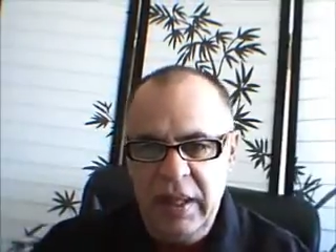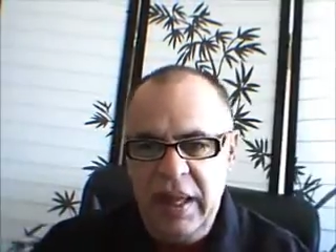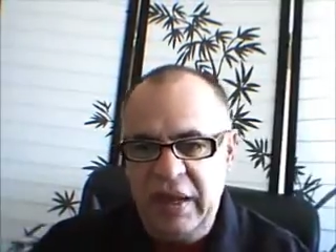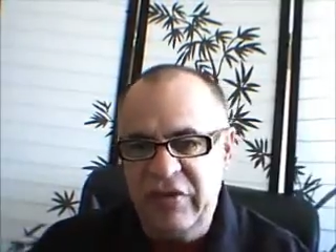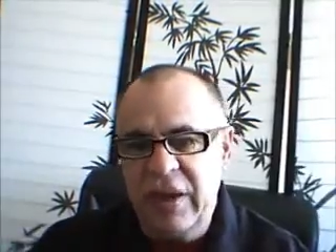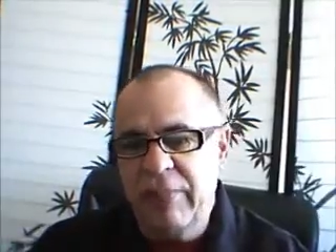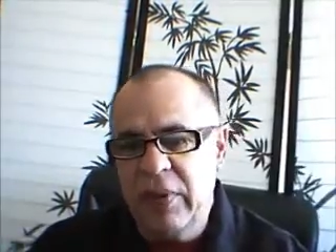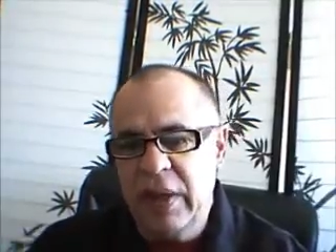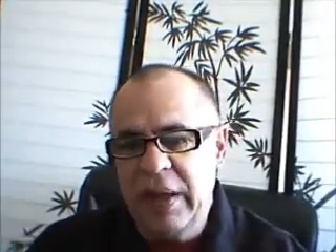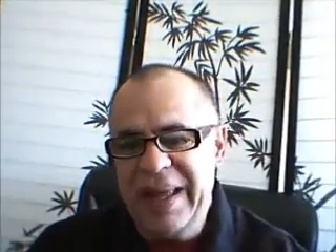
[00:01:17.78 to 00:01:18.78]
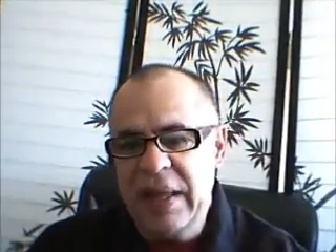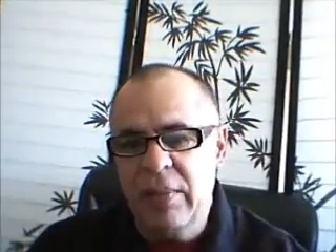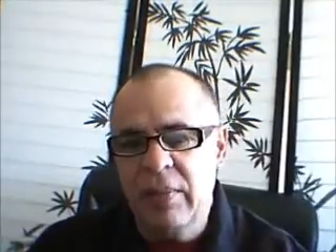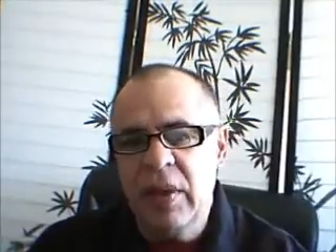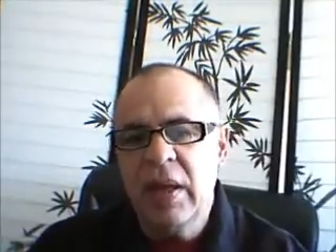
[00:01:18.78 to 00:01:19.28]
Accepting
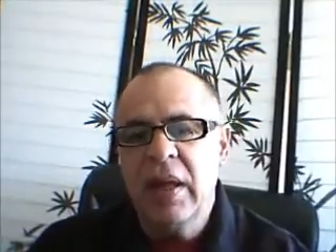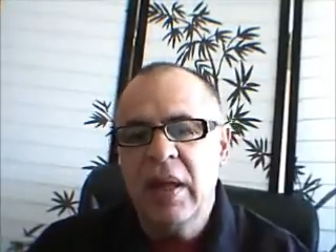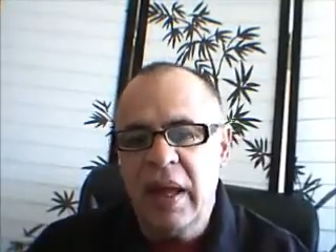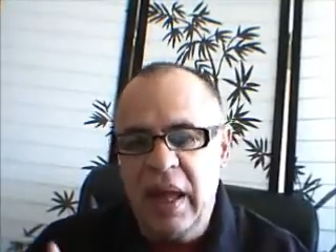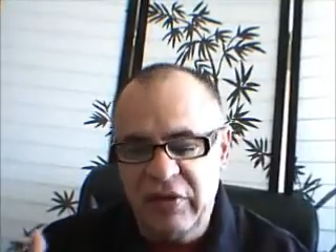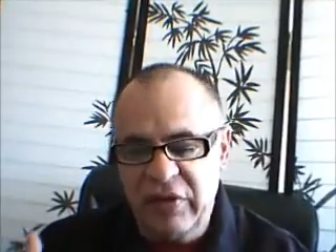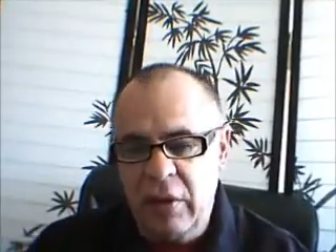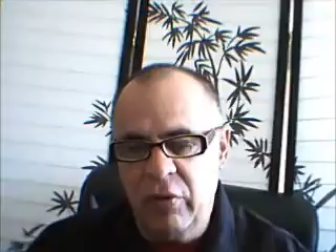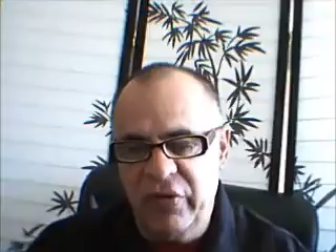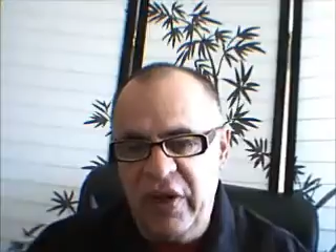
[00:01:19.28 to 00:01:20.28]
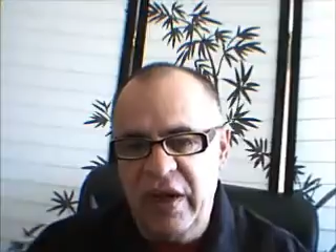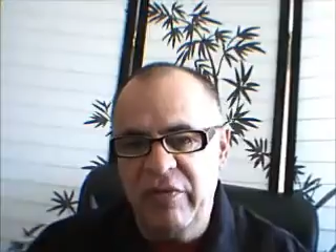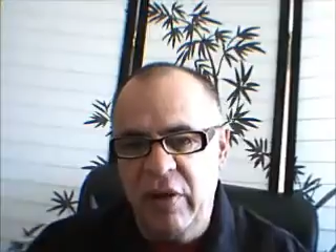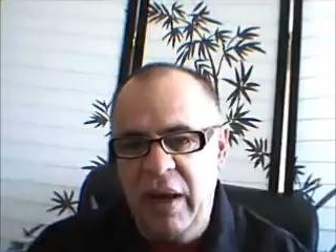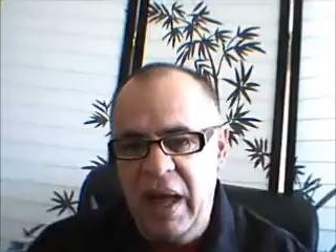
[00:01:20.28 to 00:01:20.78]
Him as our
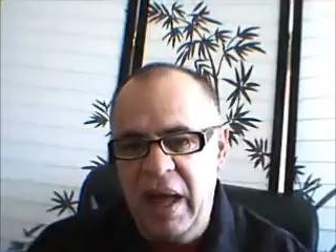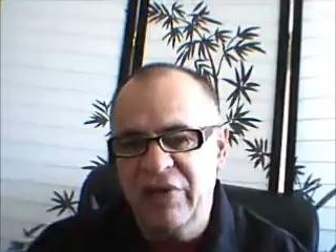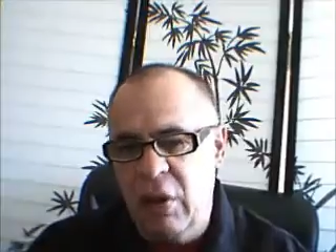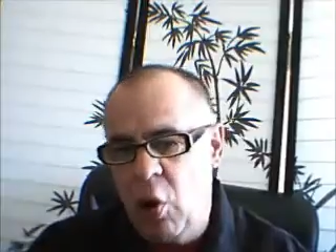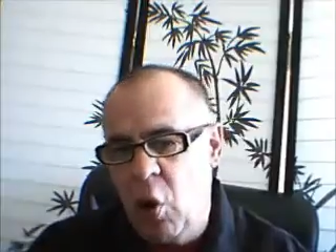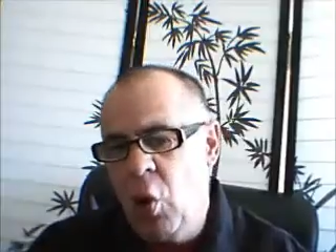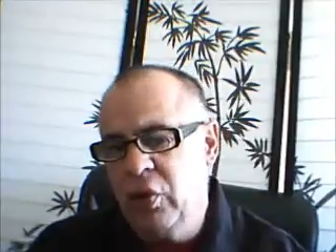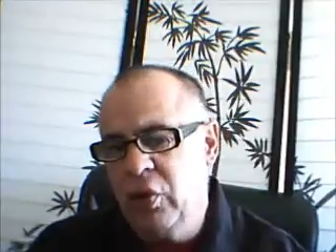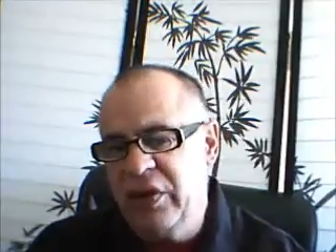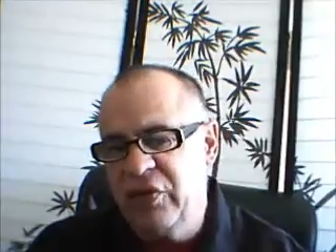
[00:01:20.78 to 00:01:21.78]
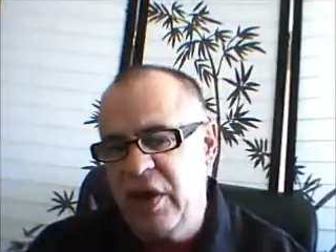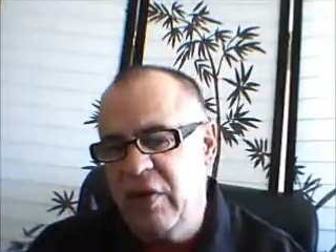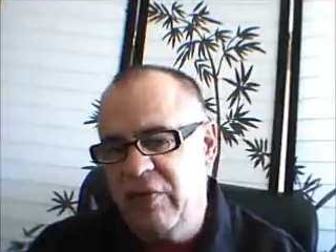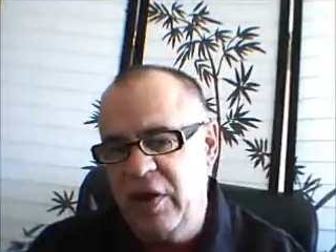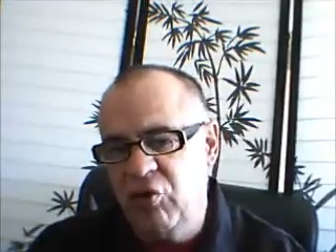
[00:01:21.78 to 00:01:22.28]
Savior, as our only
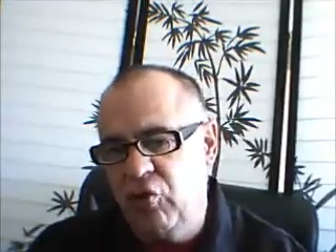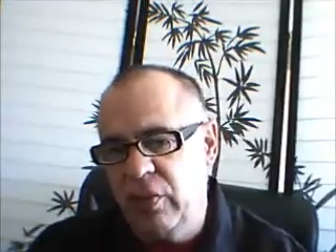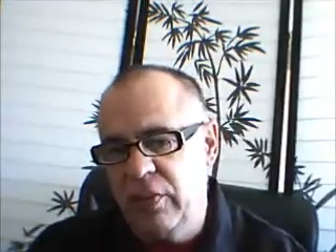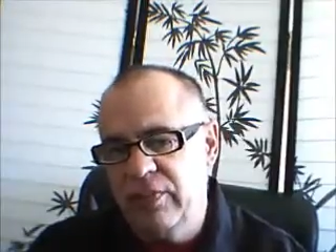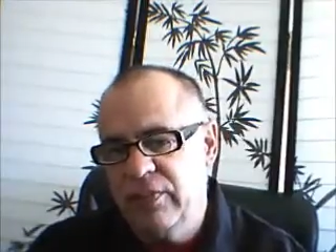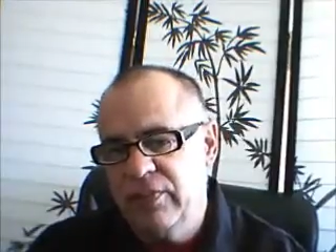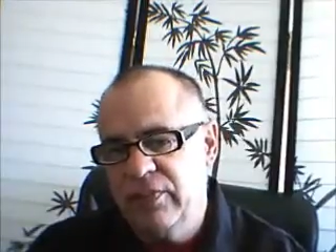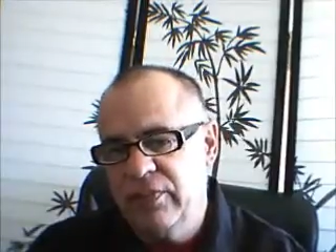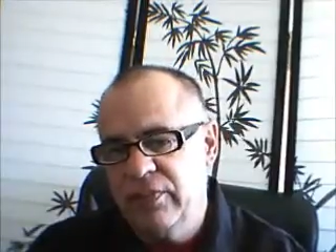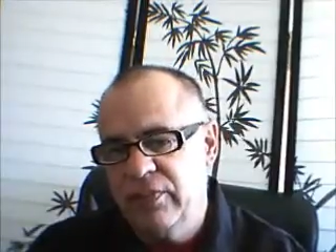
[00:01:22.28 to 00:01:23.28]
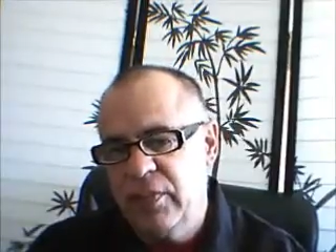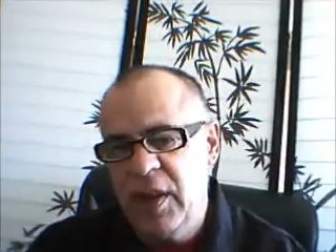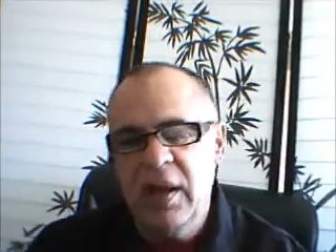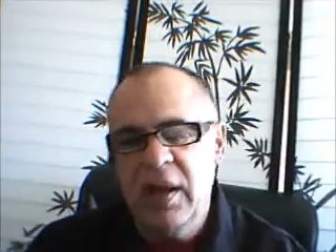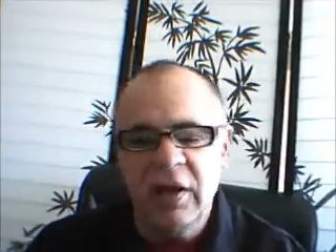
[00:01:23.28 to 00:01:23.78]
salvation.
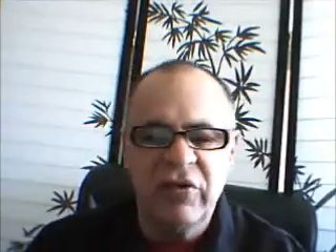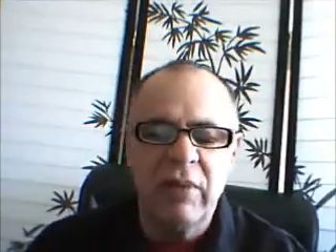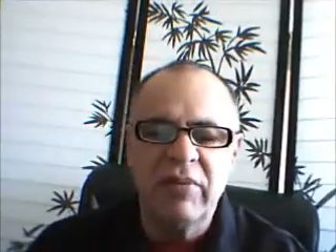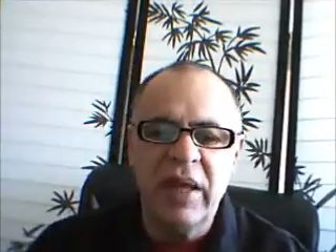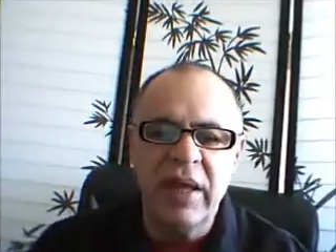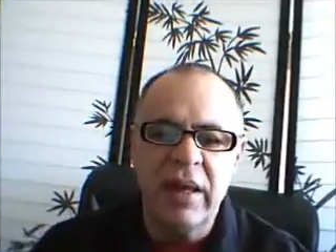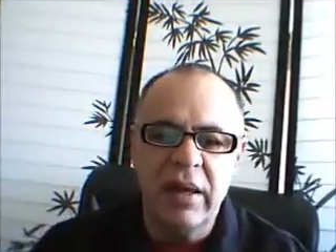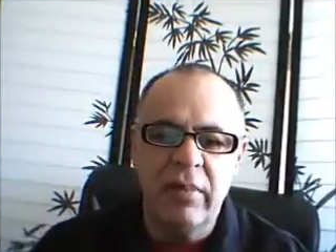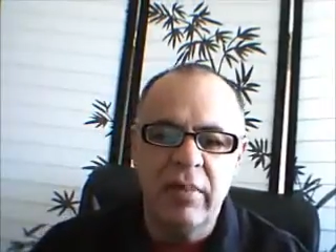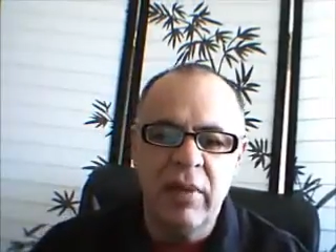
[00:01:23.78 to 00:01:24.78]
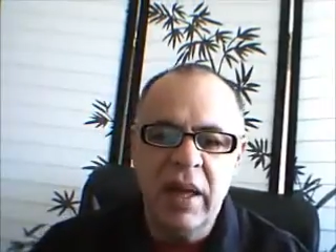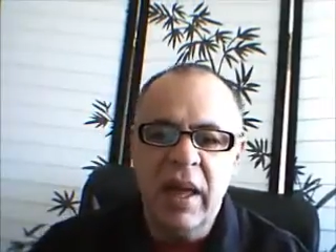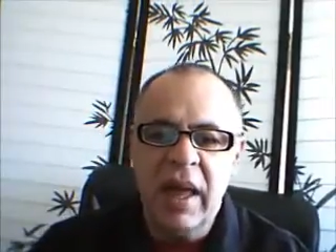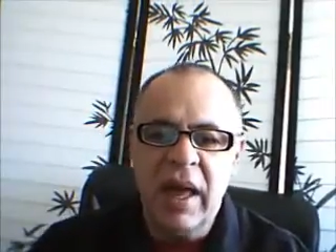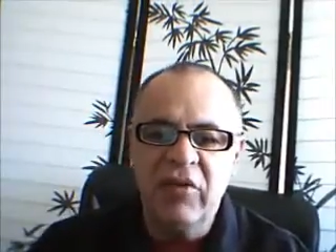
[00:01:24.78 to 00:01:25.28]
Accepting Him
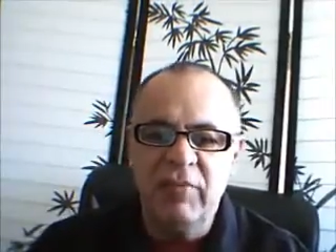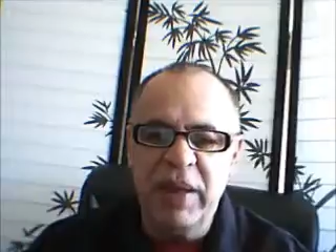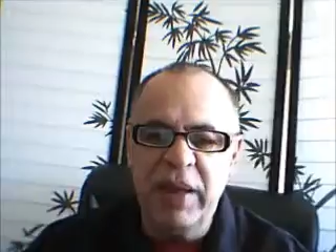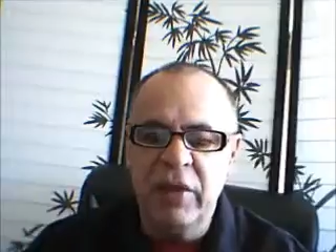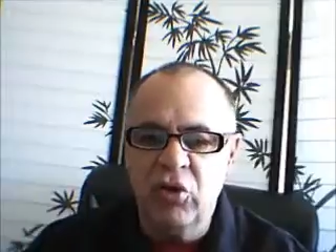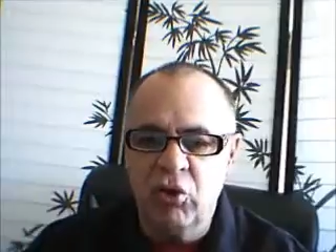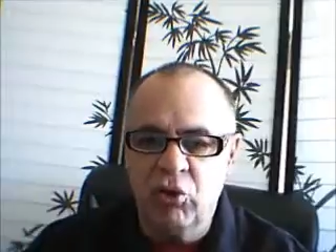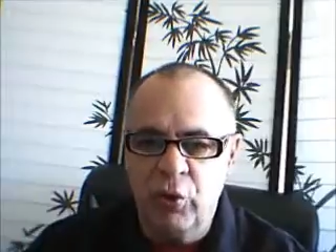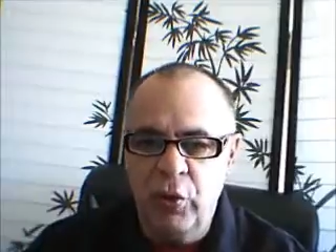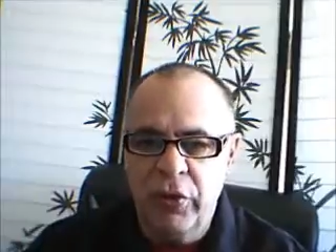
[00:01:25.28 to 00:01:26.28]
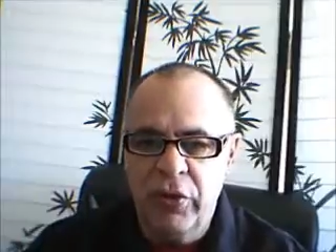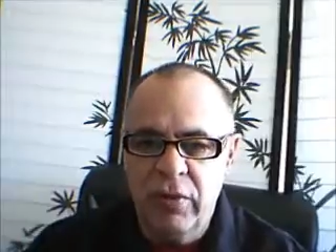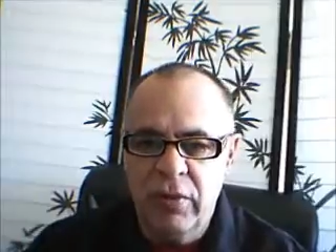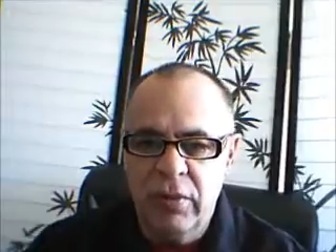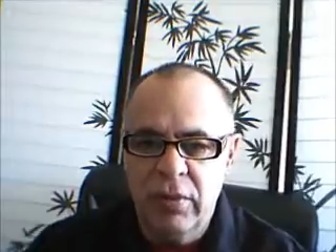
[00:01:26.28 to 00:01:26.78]
as being the truth,
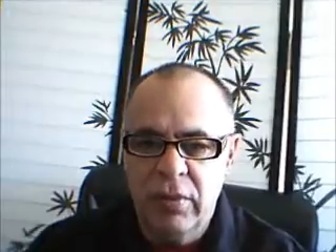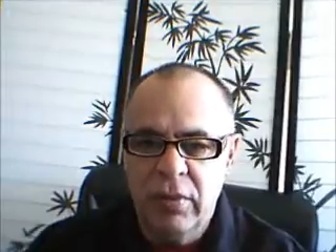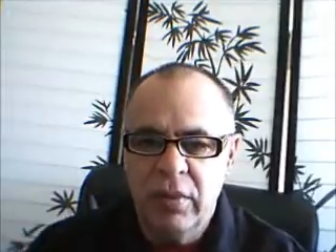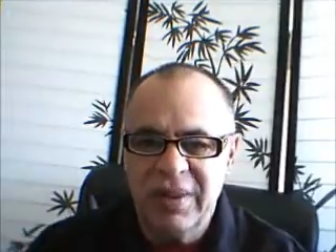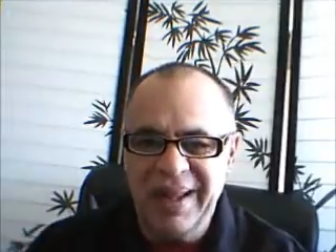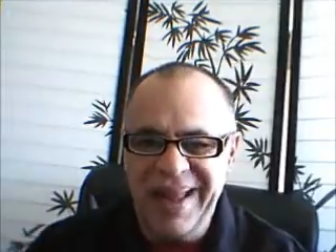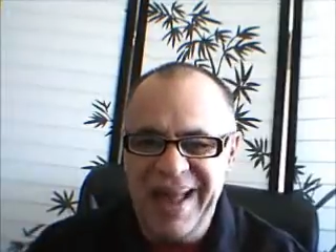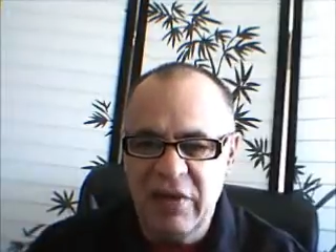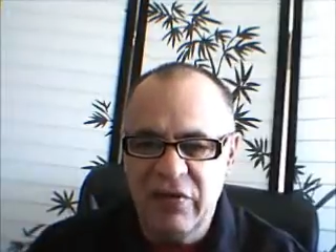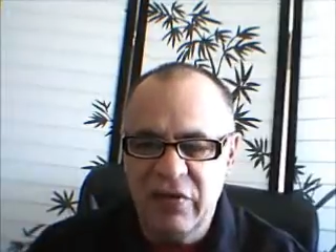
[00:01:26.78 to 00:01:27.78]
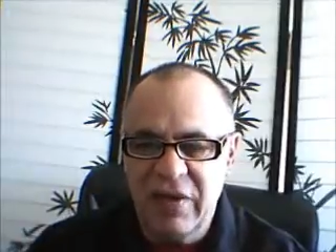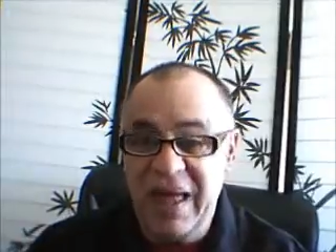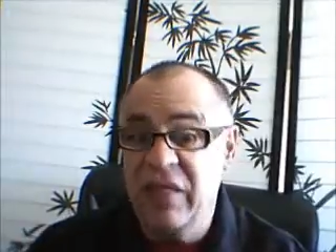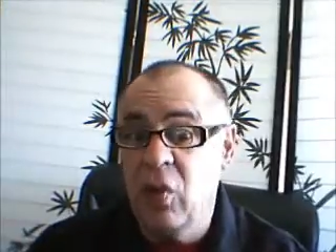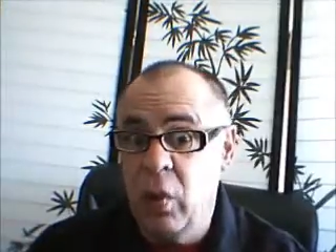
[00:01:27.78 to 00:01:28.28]
the life,
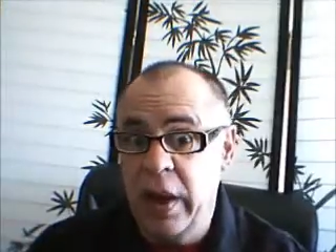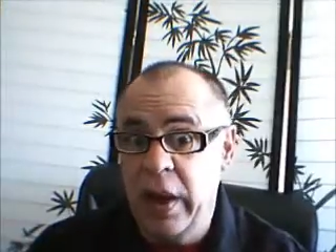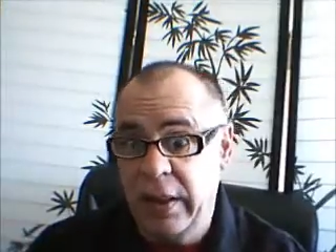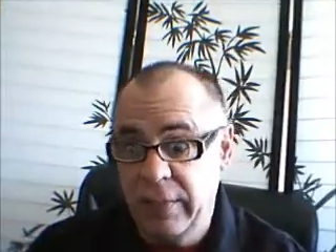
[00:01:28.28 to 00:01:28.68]
and the way.